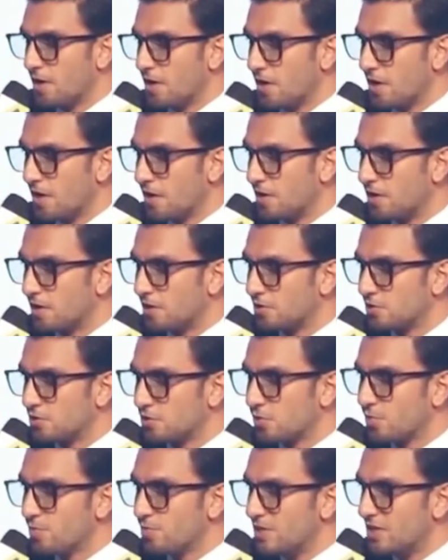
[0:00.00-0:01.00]

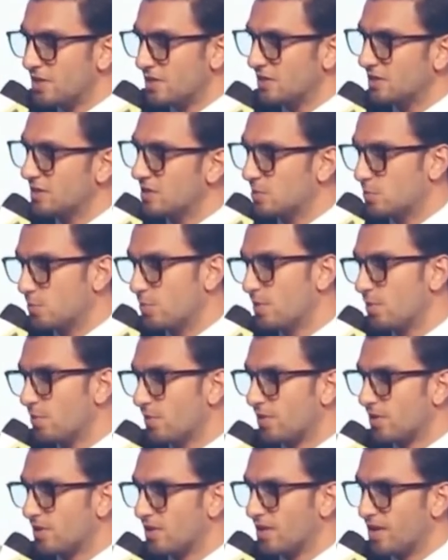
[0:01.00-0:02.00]
So meeting these
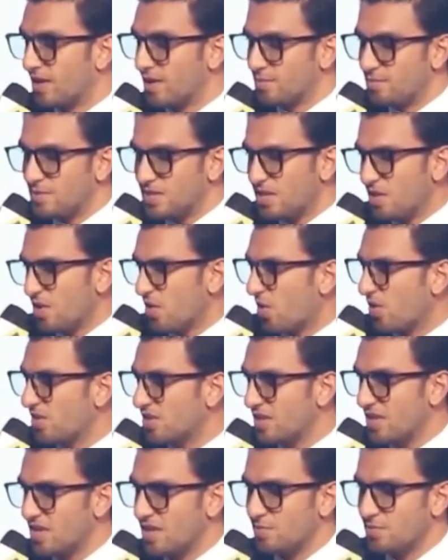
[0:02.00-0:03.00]
people, meeting
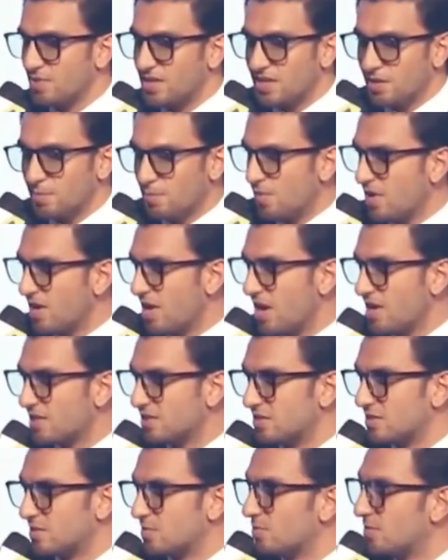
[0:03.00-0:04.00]
Henry, meeting
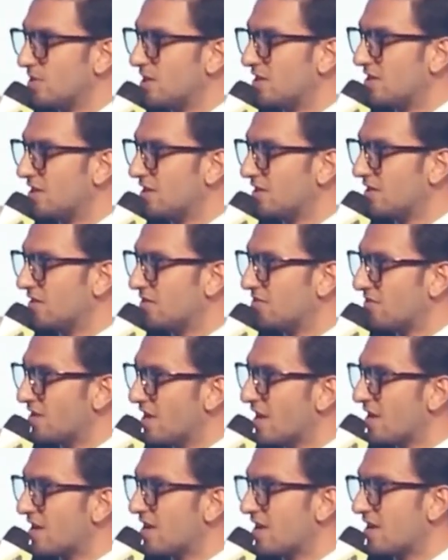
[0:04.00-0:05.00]
Perez, meeting
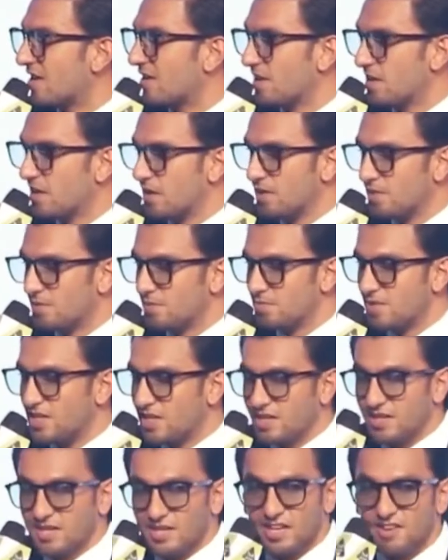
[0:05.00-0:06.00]
Vieira,
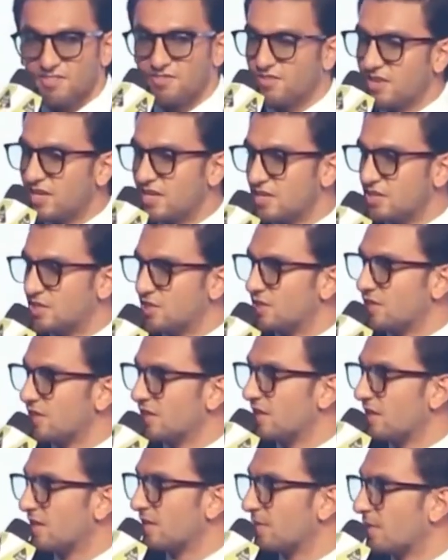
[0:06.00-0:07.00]
meeting Vidic,
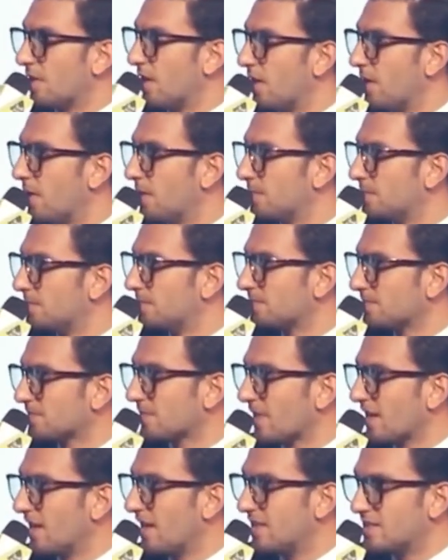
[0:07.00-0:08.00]

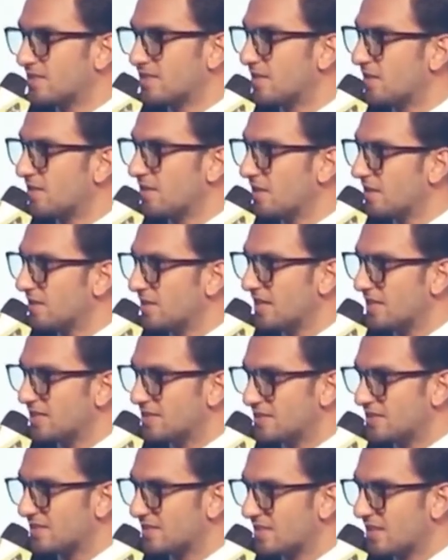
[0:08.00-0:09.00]
it's
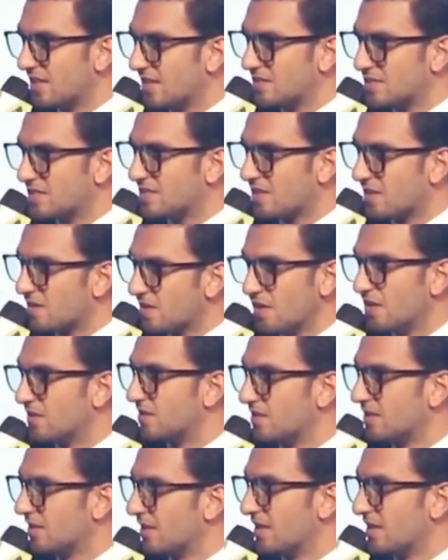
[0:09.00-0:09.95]
surreal.